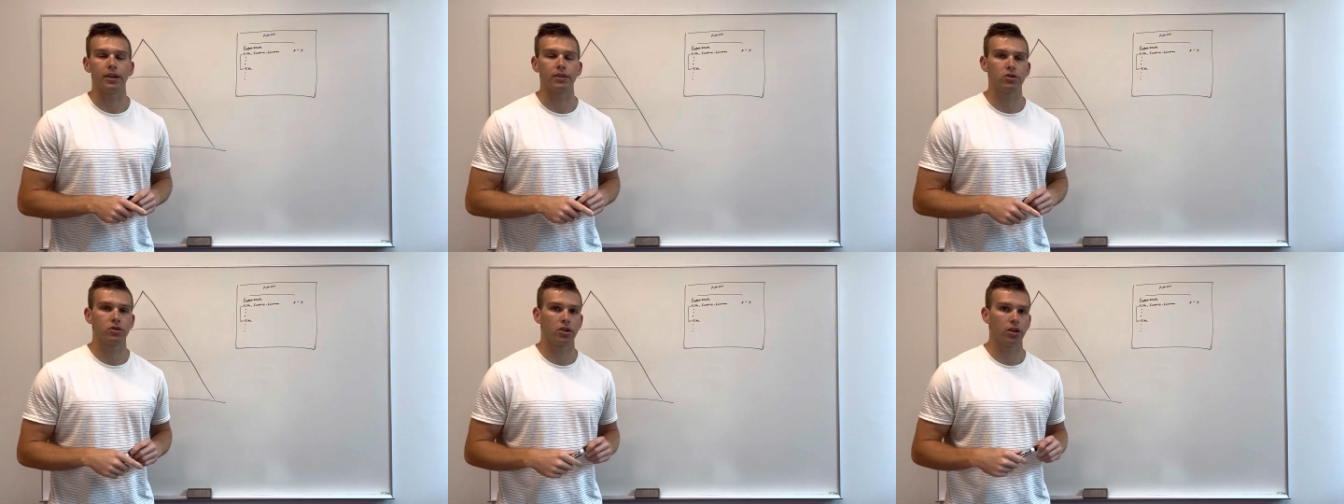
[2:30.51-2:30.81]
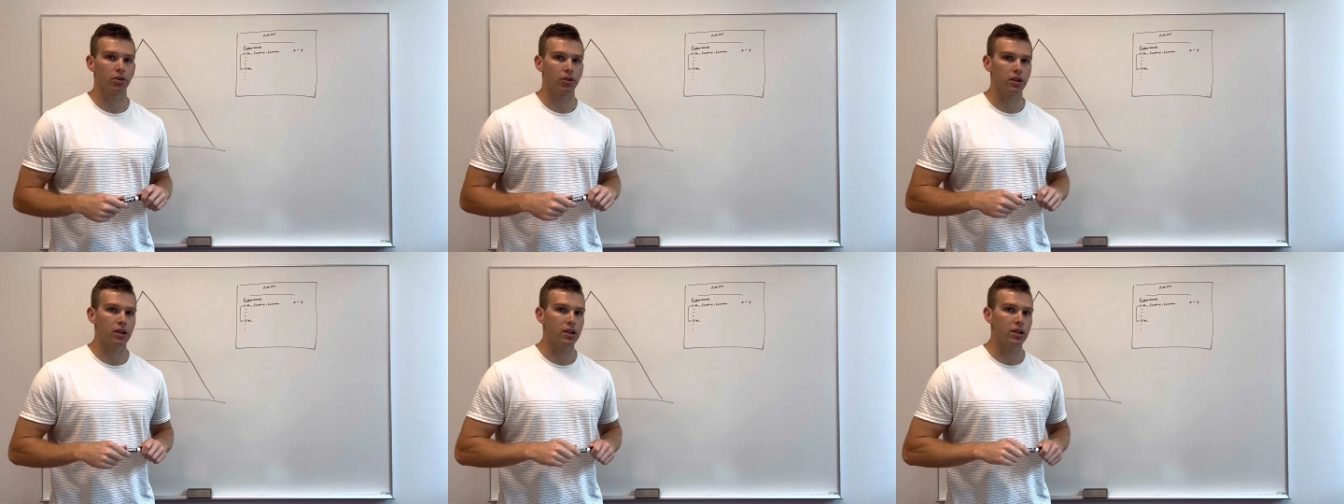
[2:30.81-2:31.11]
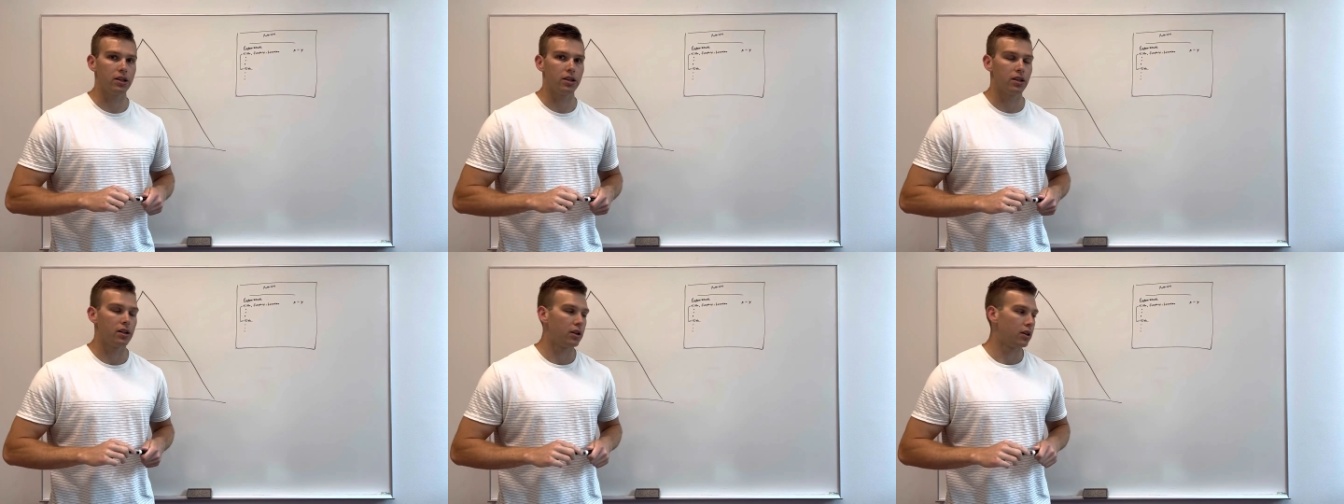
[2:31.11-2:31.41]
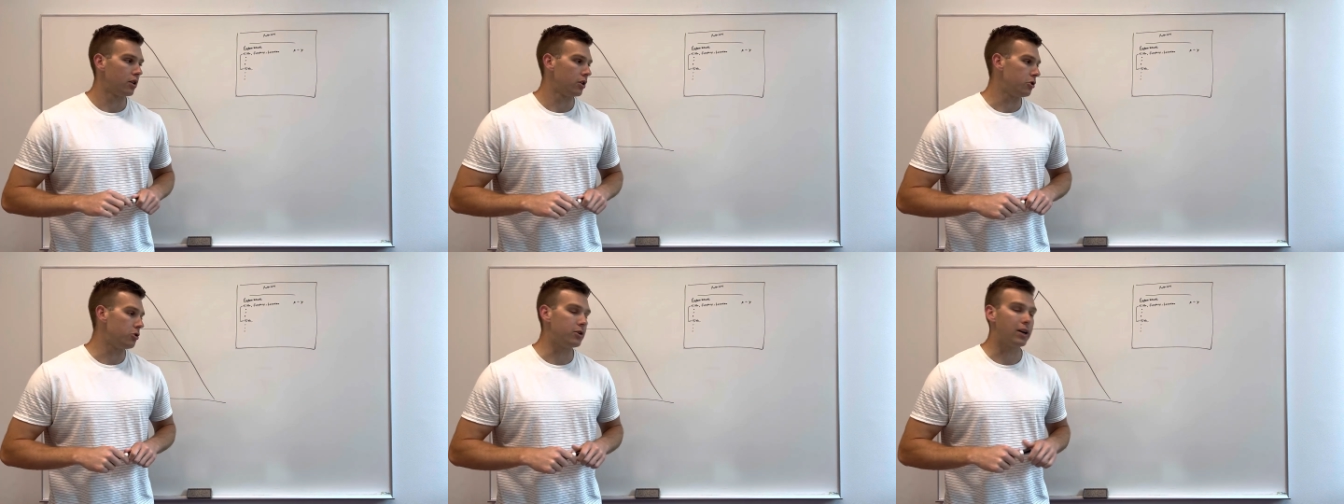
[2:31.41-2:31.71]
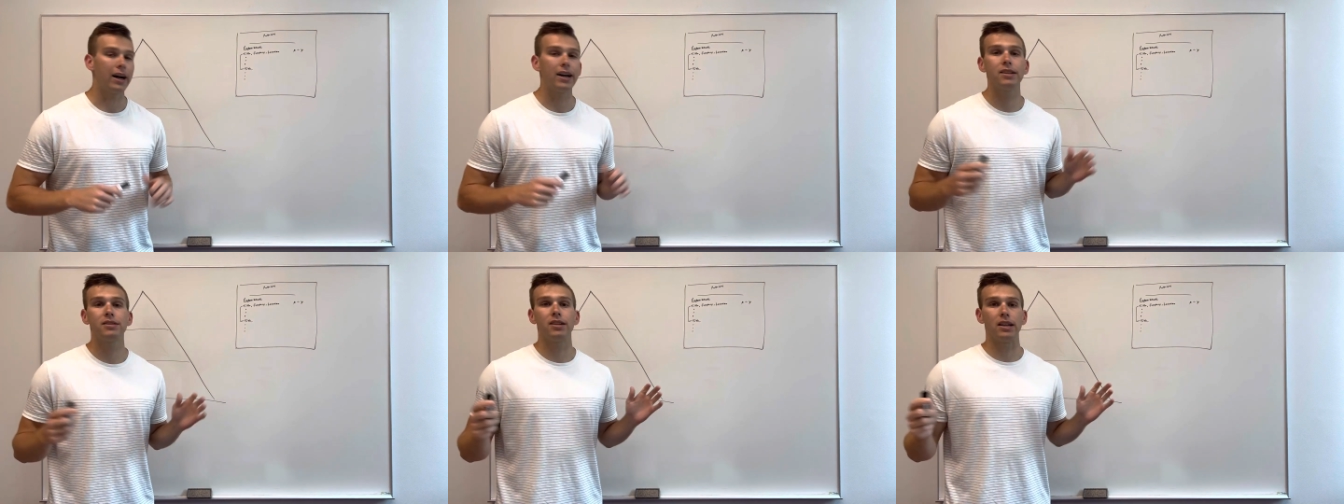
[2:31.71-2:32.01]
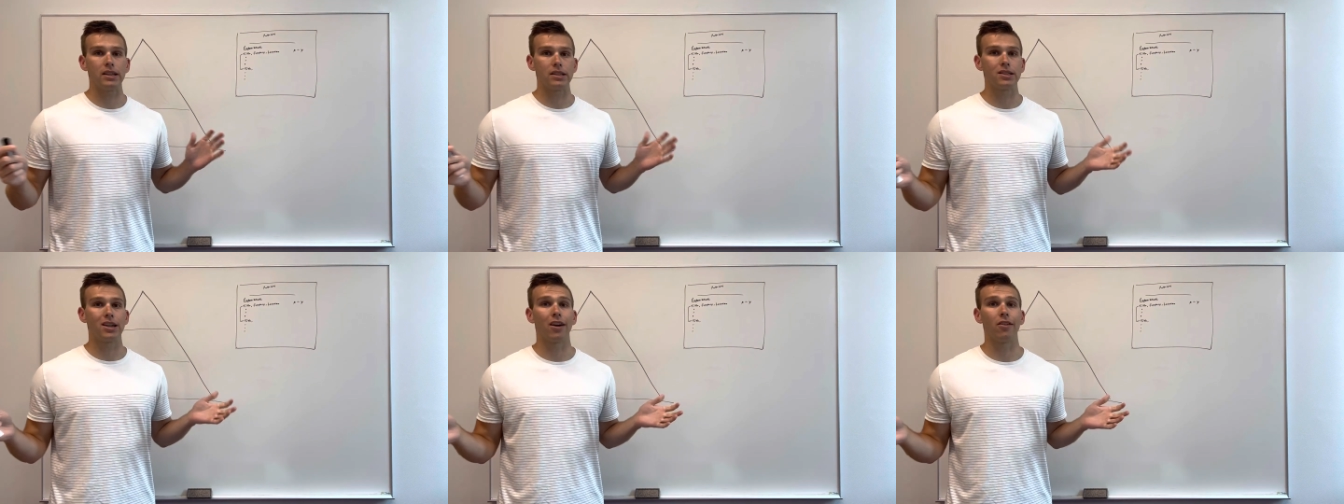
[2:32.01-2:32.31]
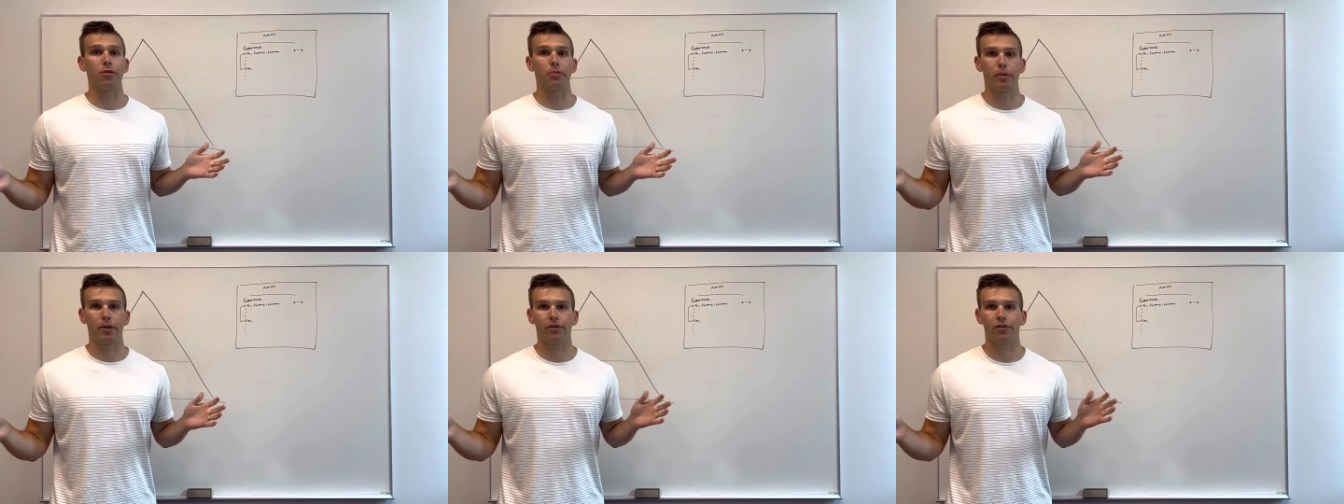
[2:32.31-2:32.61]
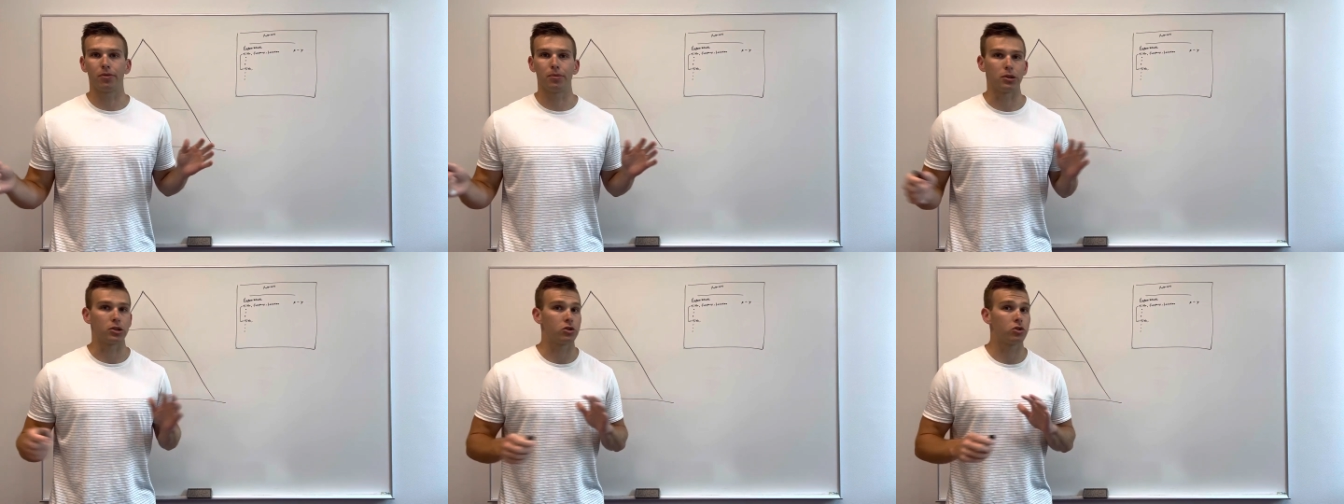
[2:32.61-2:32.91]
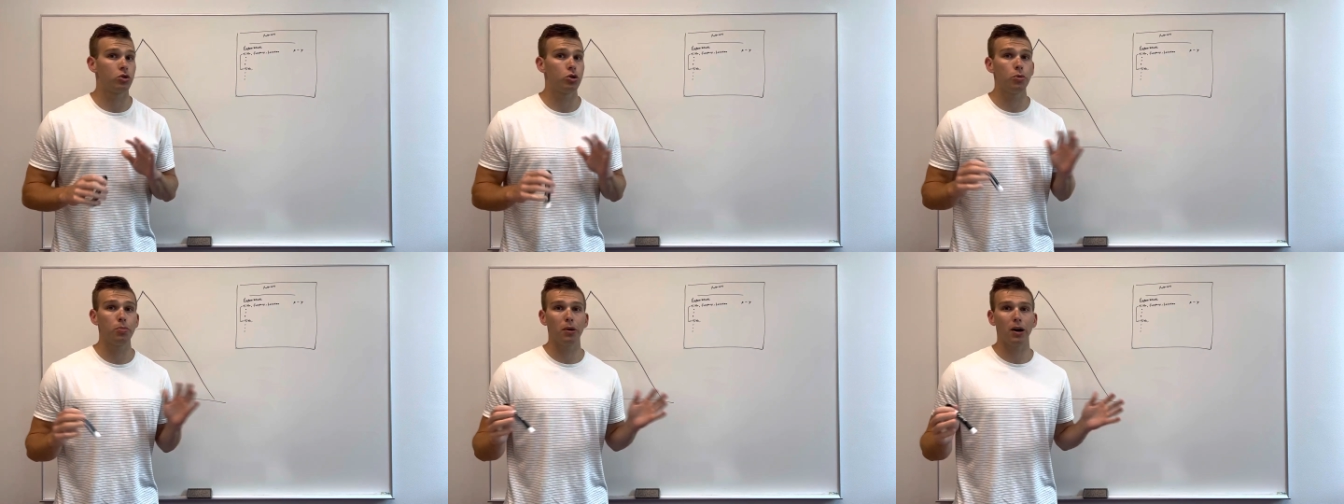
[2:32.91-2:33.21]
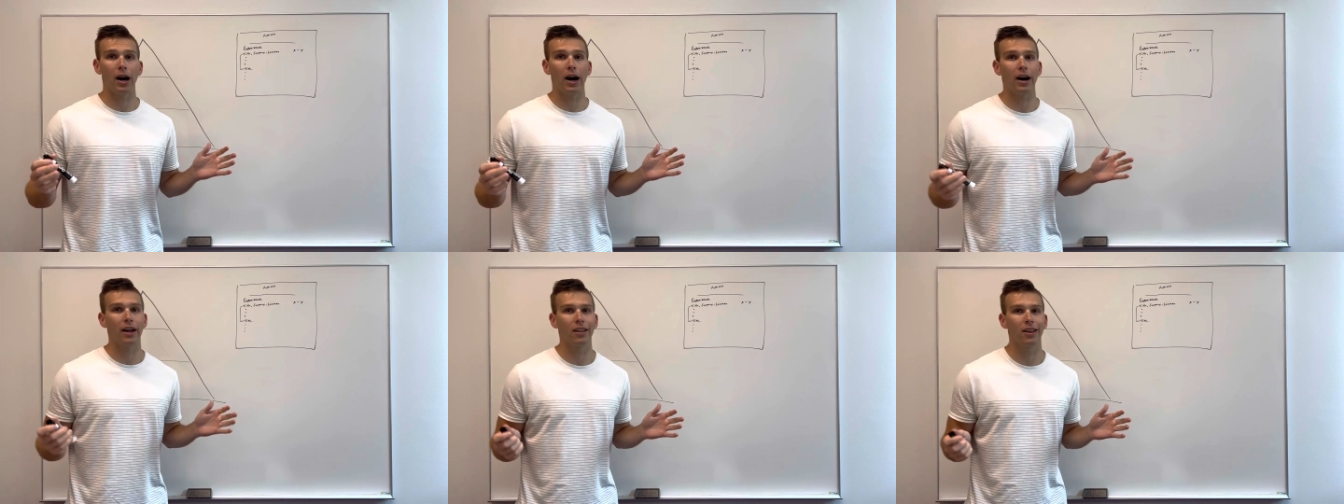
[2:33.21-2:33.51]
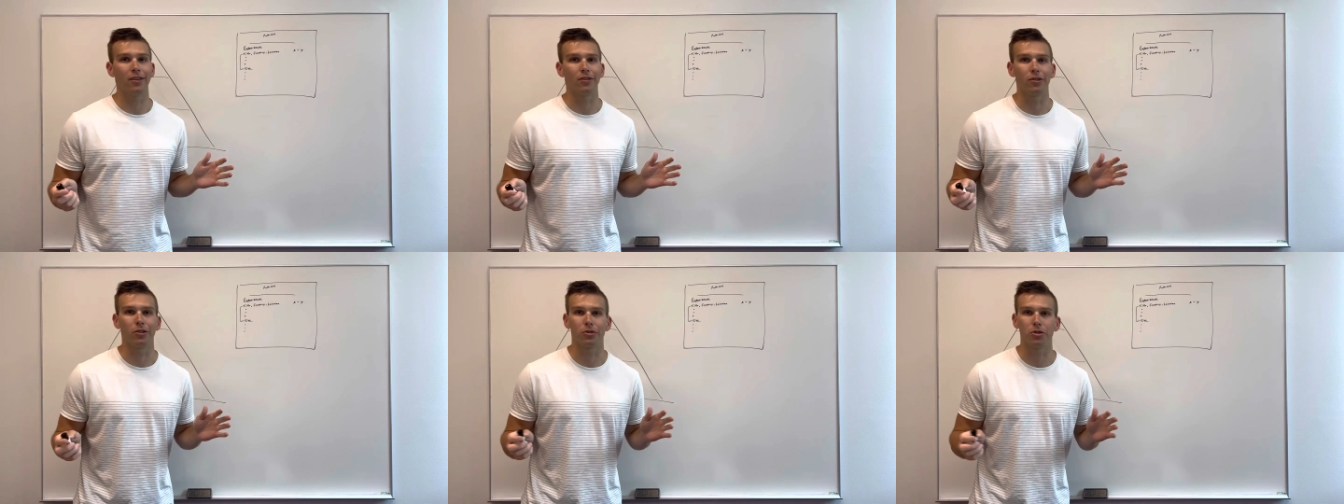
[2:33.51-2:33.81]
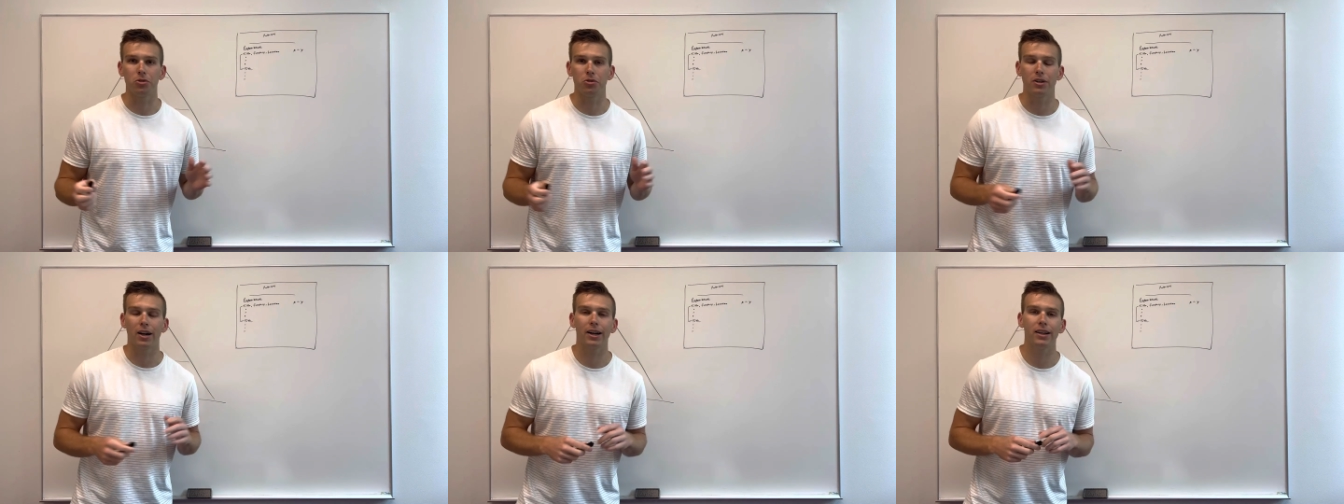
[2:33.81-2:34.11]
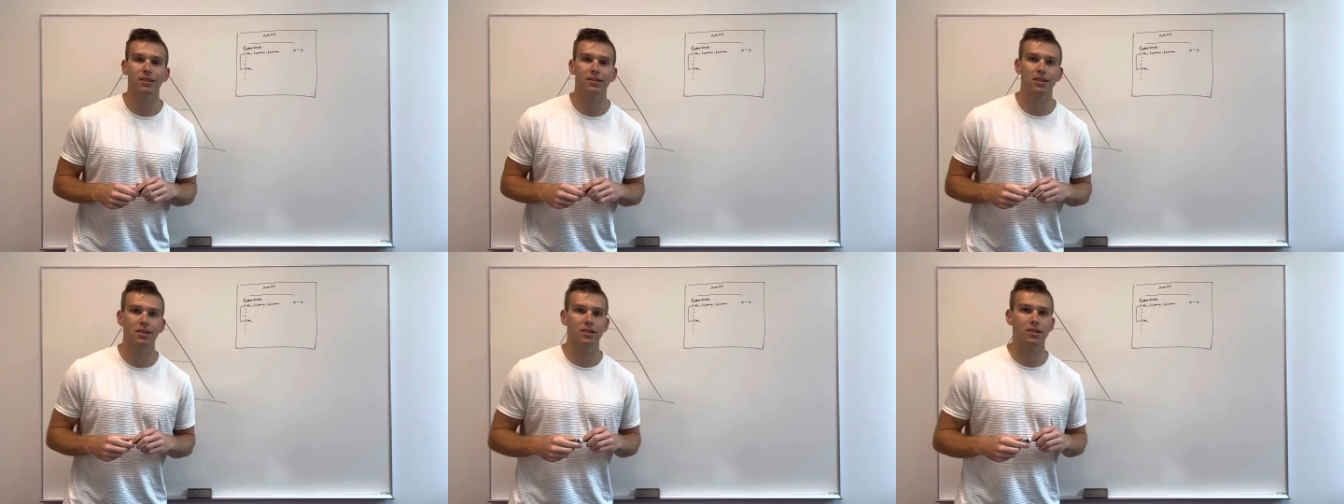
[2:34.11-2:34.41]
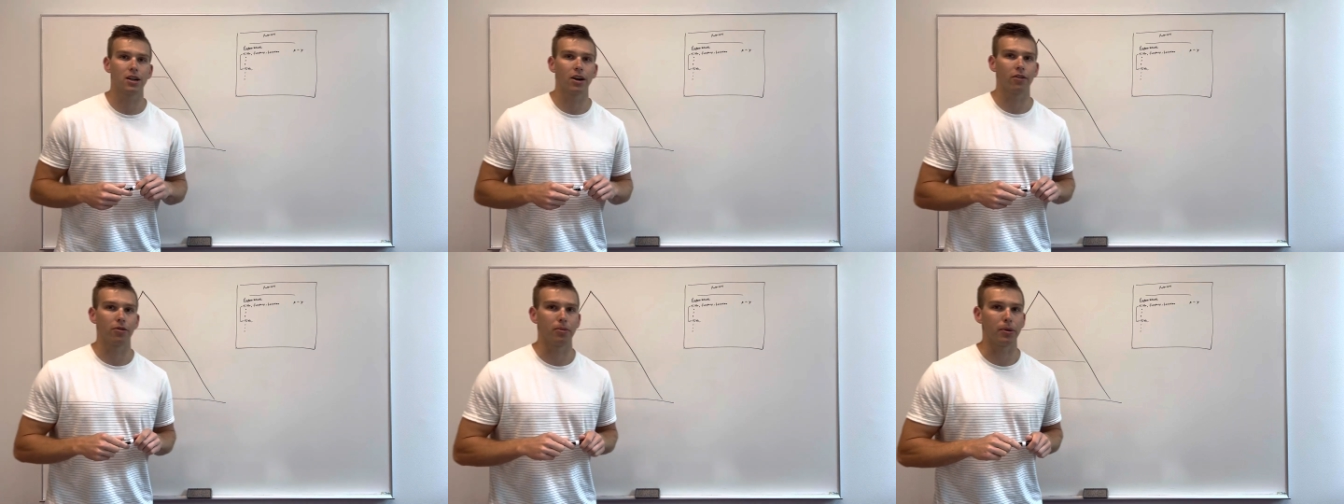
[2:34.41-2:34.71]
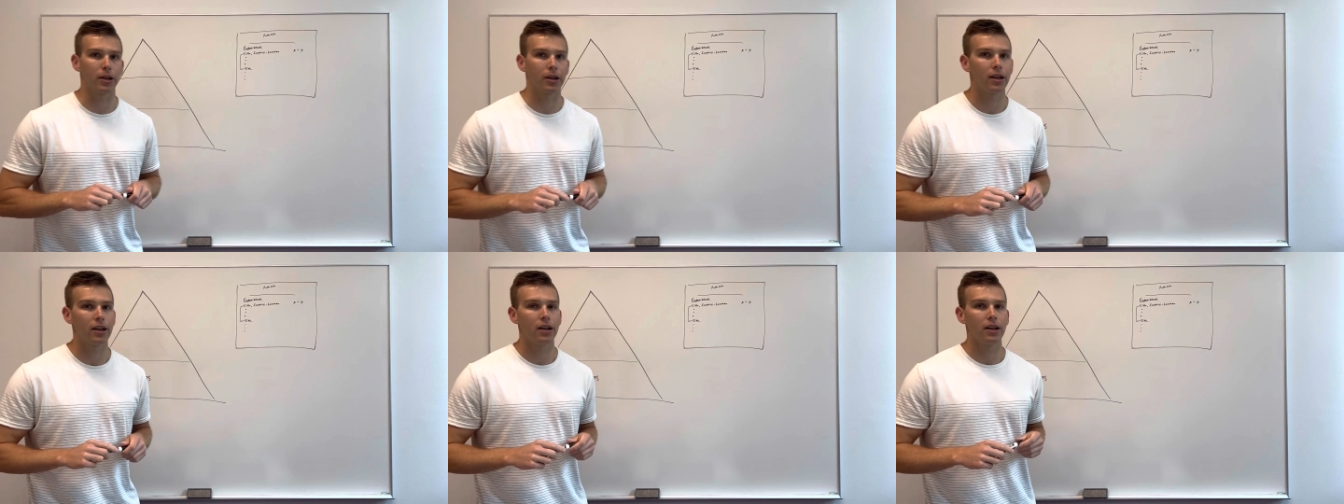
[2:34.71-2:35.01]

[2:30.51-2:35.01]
So the United States government, from a super high level, United States government,